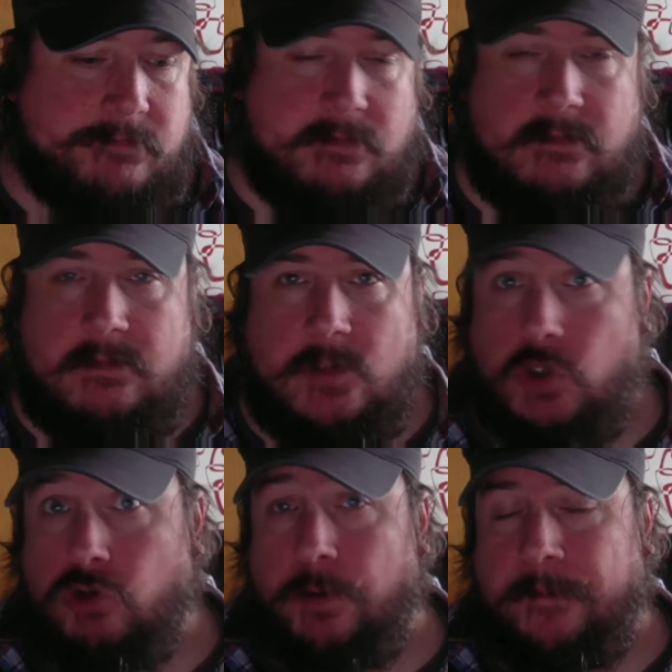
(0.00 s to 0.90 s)

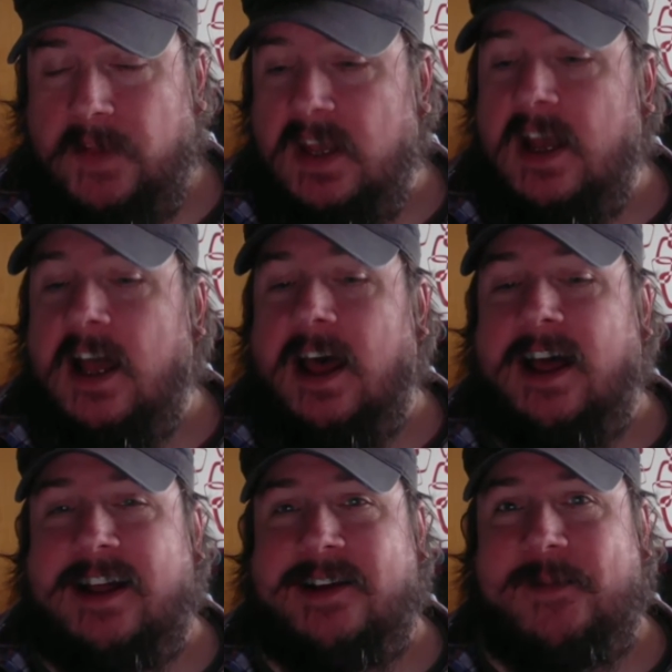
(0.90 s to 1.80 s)
It's true.
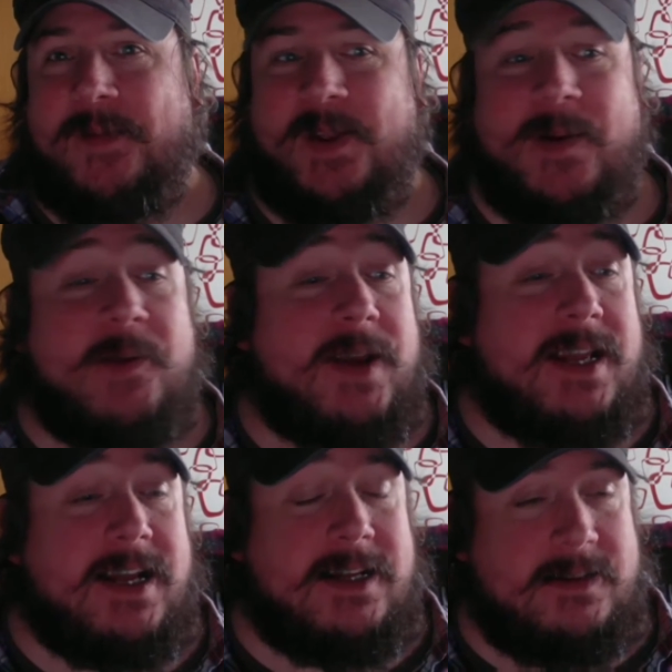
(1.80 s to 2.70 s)
So
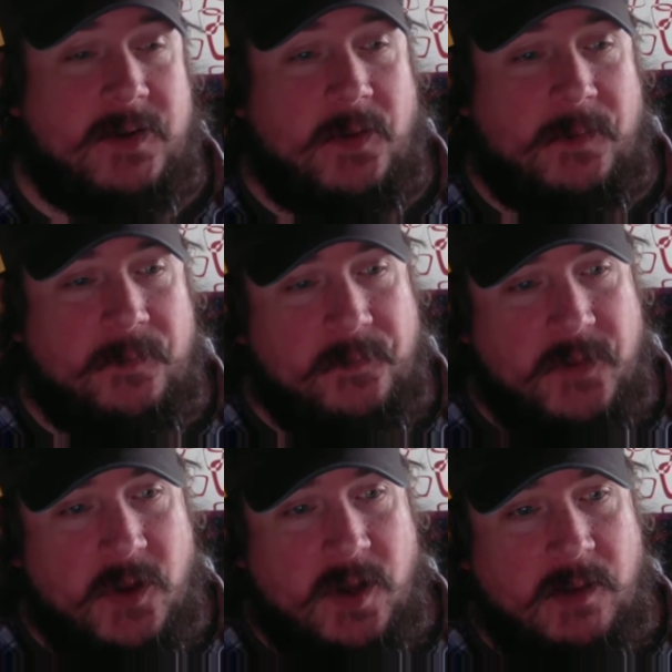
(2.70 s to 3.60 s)
anyway,
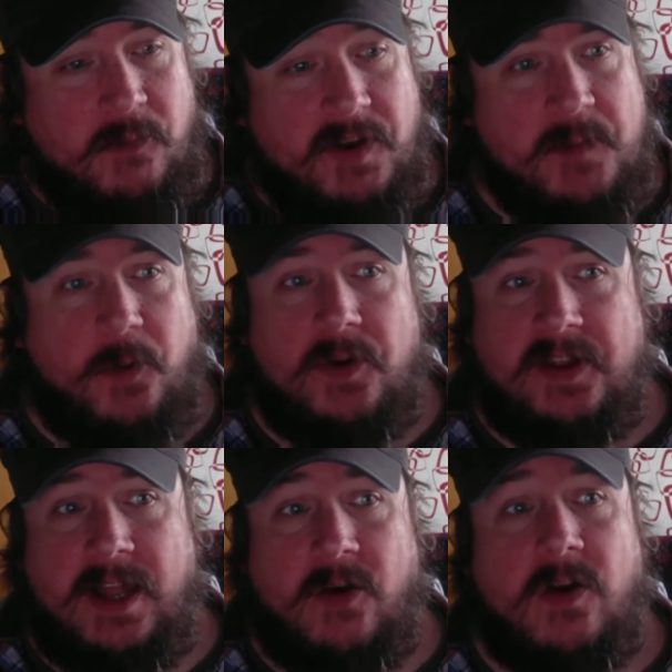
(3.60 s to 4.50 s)
you can press
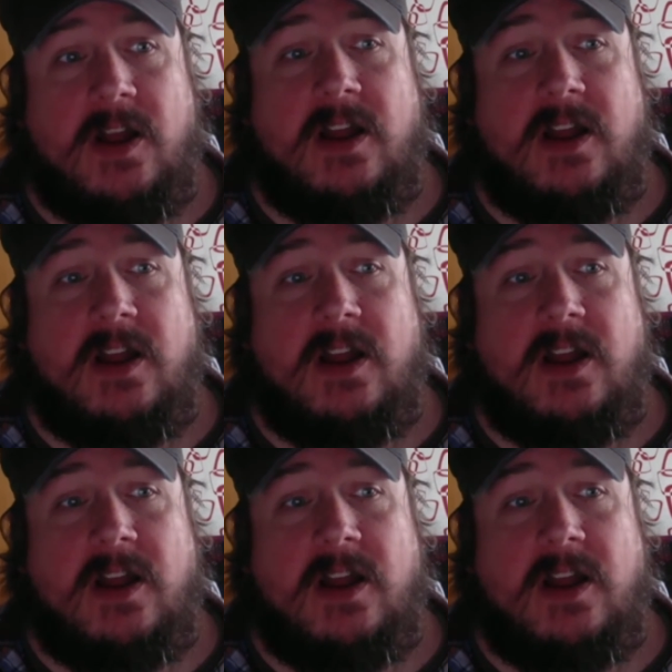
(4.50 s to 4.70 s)
pause now,